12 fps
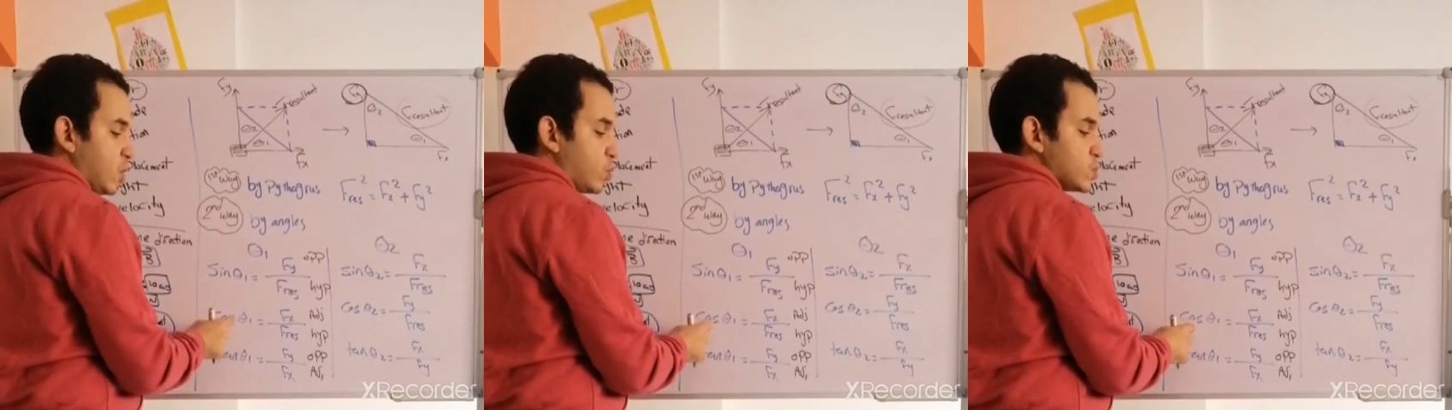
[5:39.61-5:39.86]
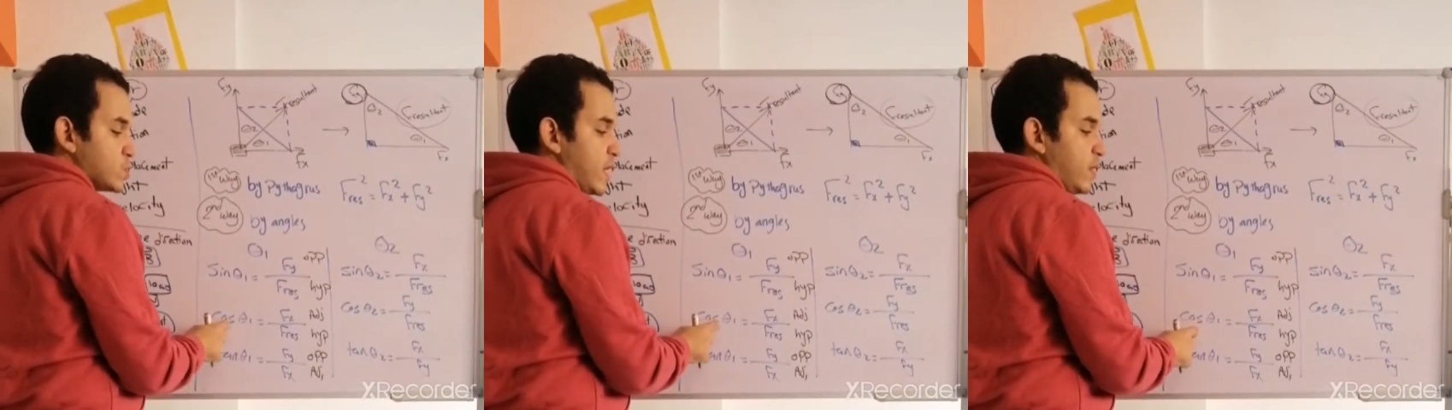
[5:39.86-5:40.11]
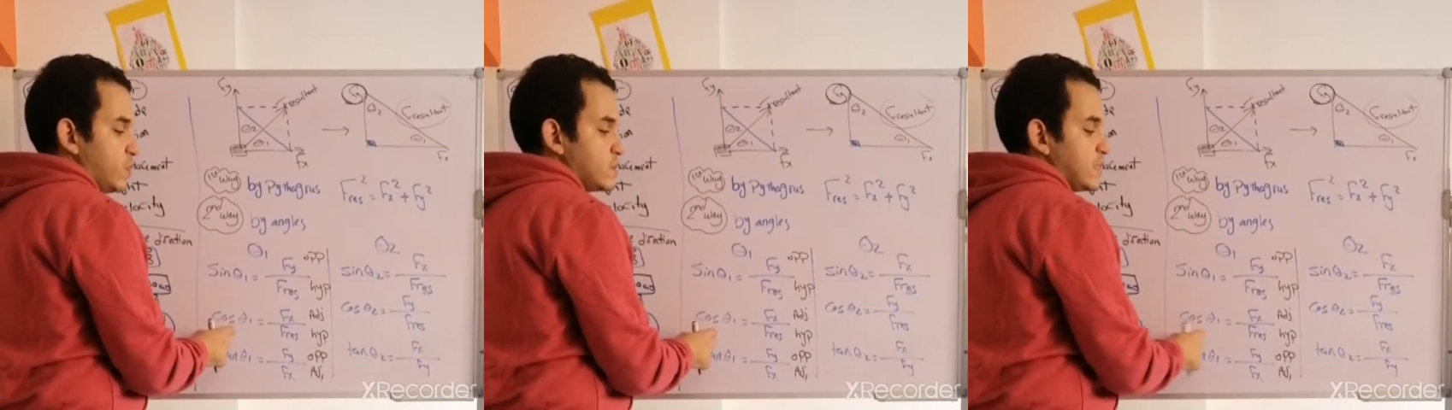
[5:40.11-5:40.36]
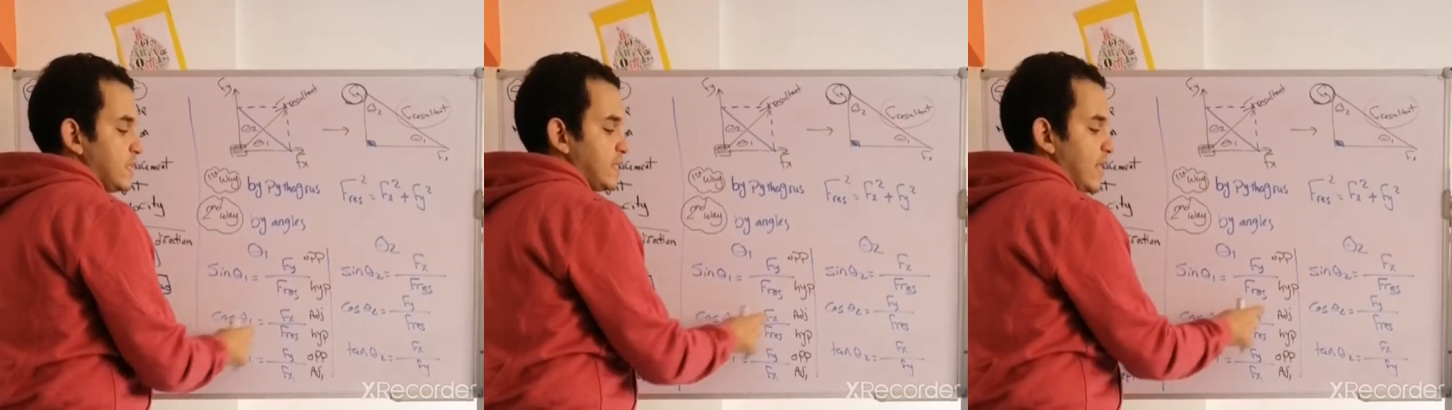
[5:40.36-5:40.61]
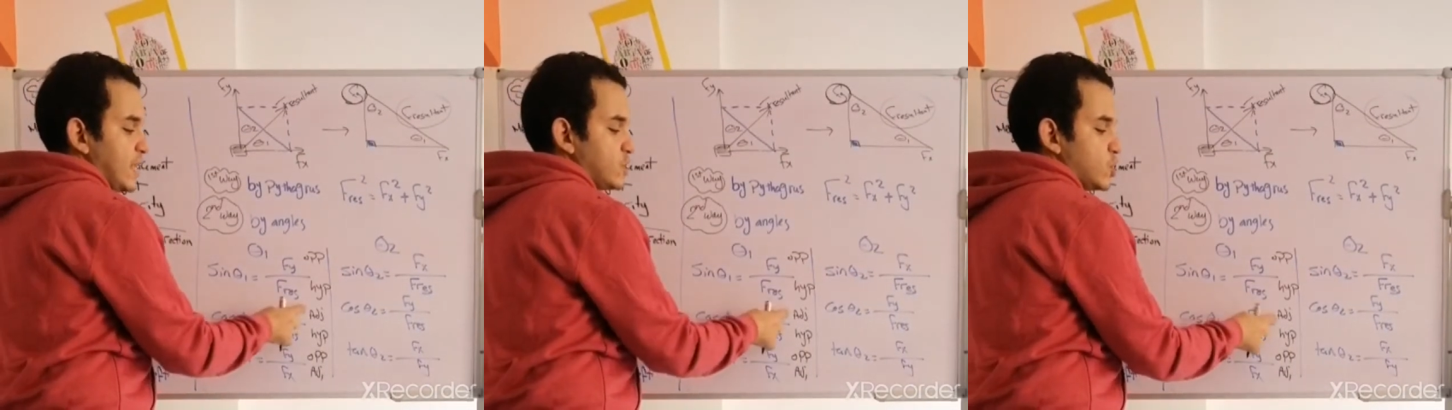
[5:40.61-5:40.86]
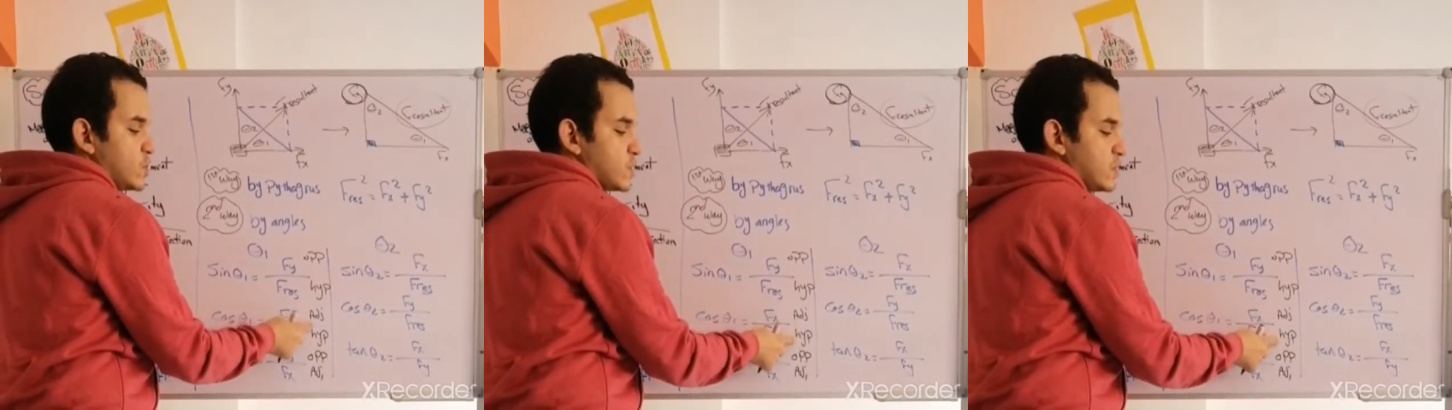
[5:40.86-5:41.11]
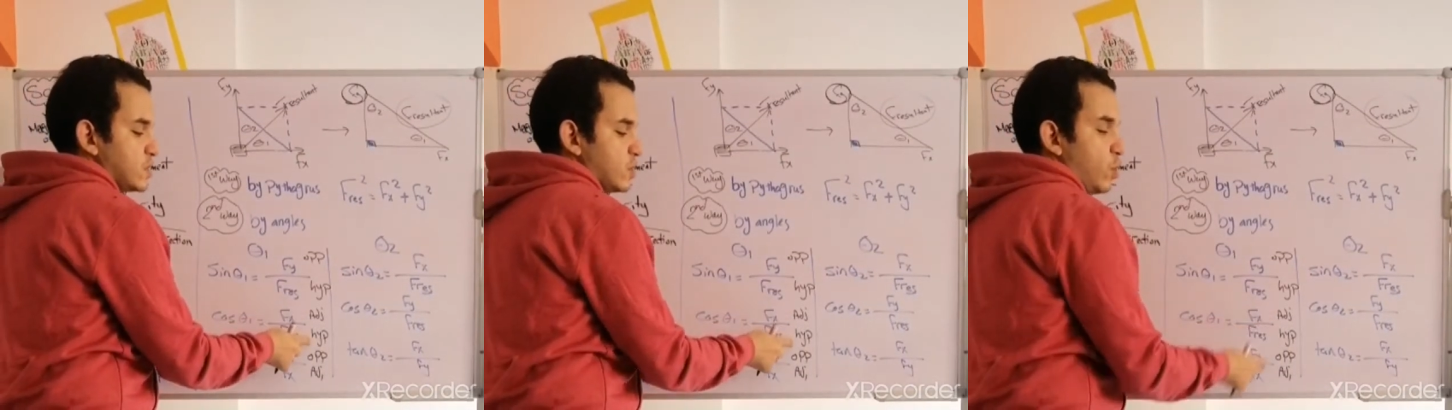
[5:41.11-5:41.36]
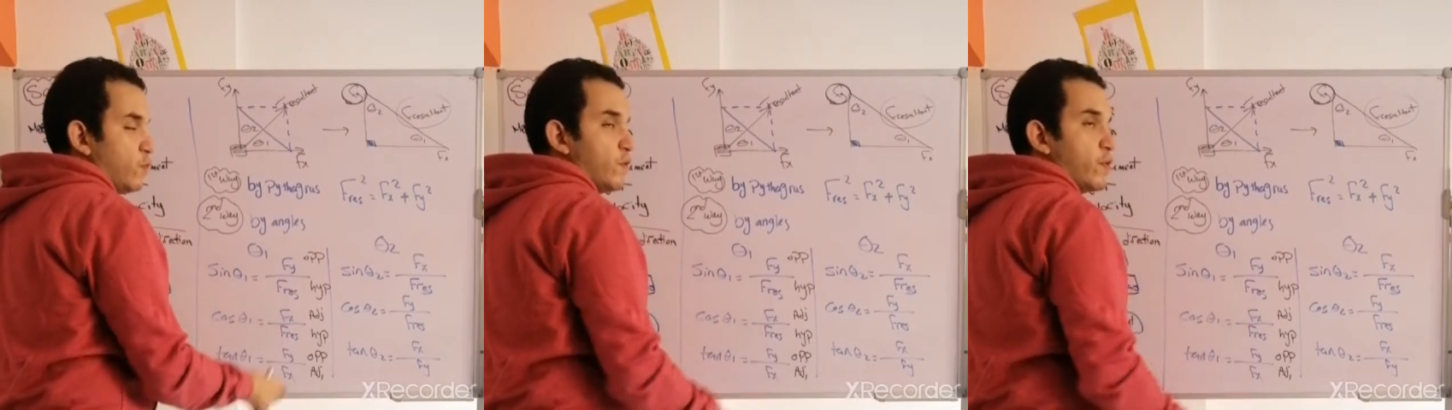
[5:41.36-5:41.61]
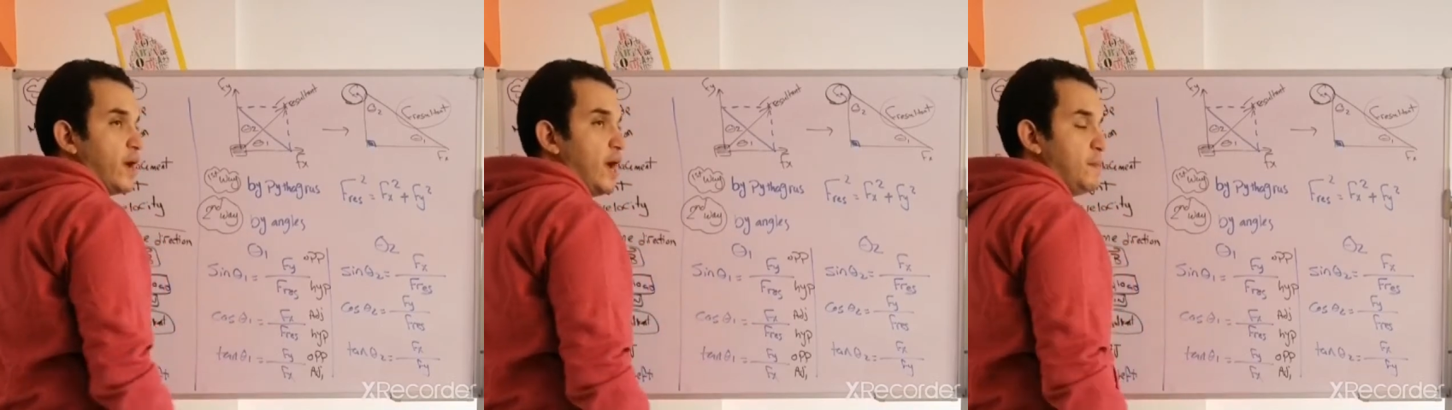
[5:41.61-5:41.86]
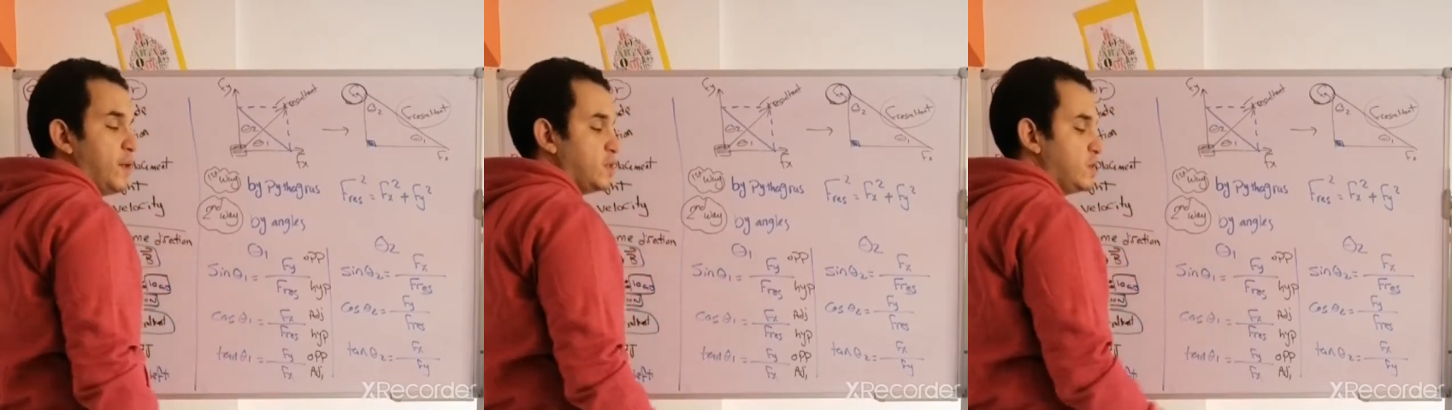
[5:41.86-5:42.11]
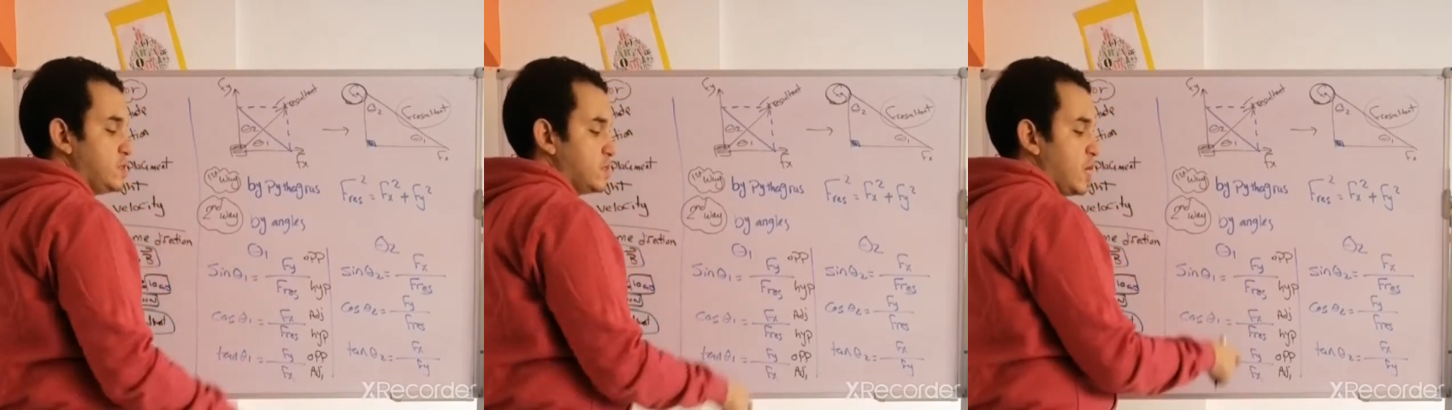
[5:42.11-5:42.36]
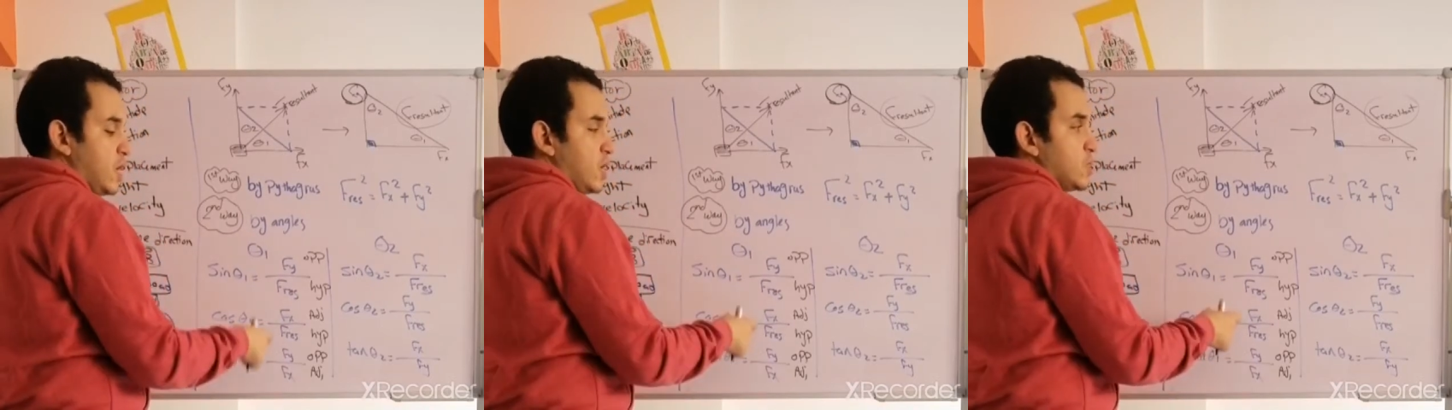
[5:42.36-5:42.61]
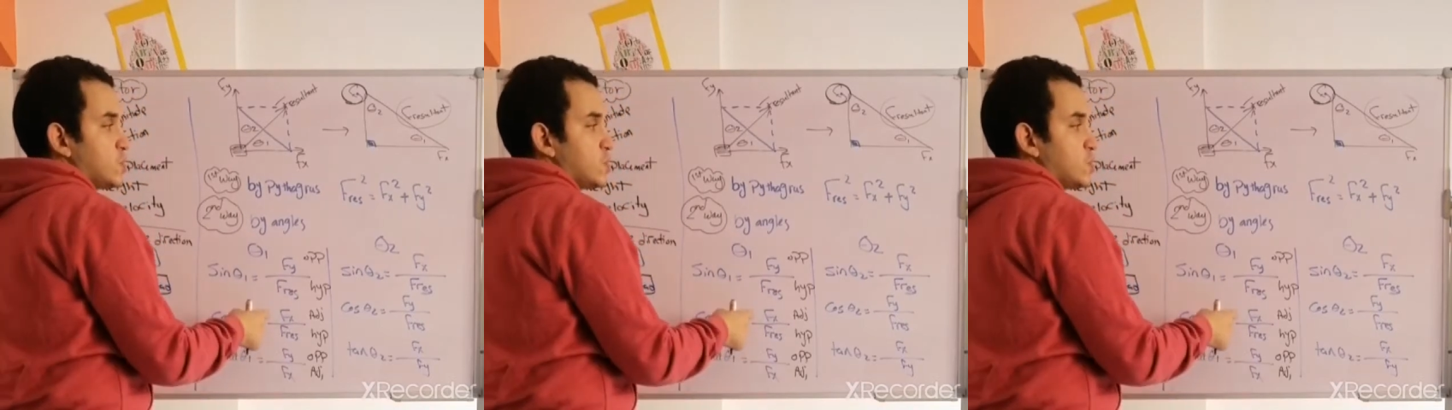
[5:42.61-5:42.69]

Cosine the theta adjacent over the hypotenuse,